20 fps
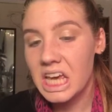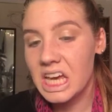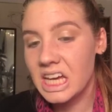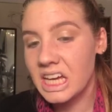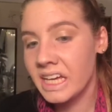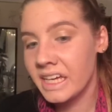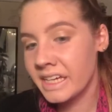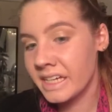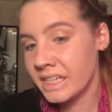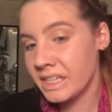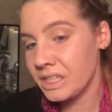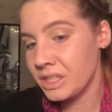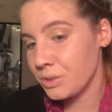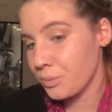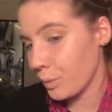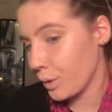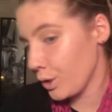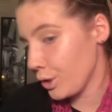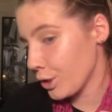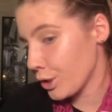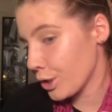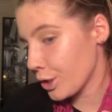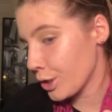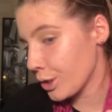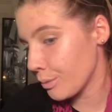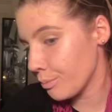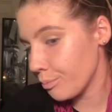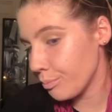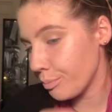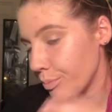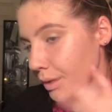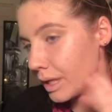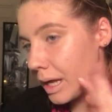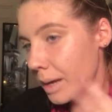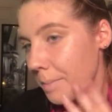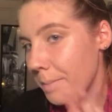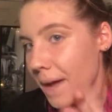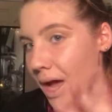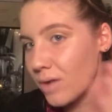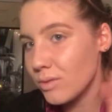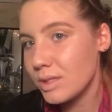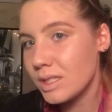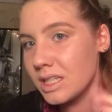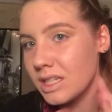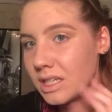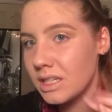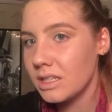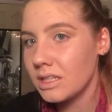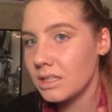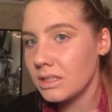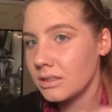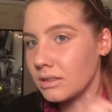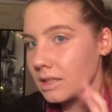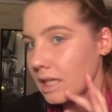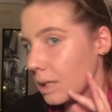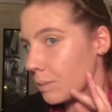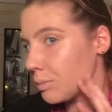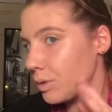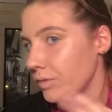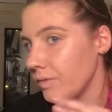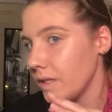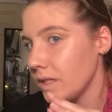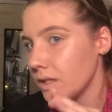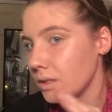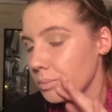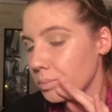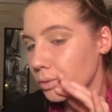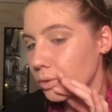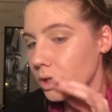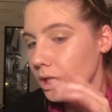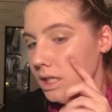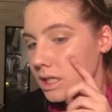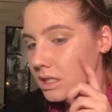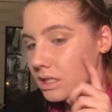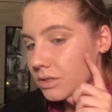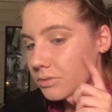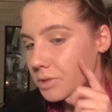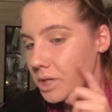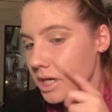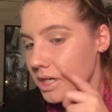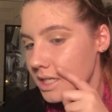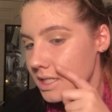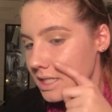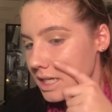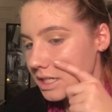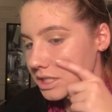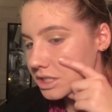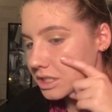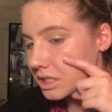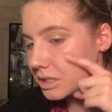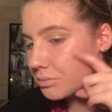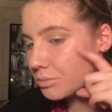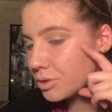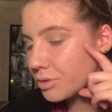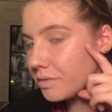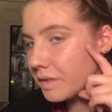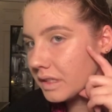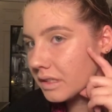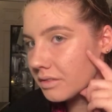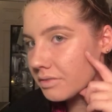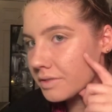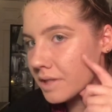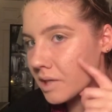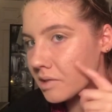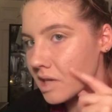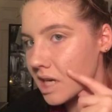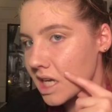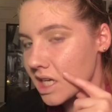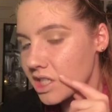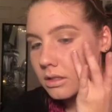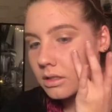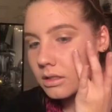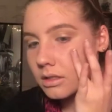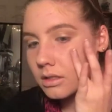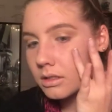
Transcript: And when you're like pouncing it, like moving the product around, it's actually moving the foundation.